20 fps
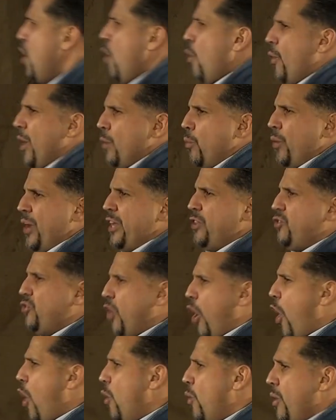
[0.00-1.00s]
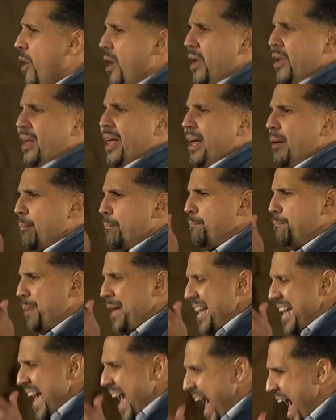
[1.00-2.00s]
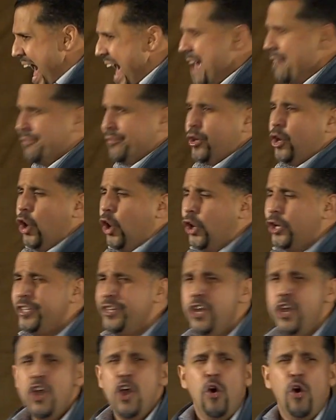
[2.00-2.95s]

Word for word: when we don't behave good,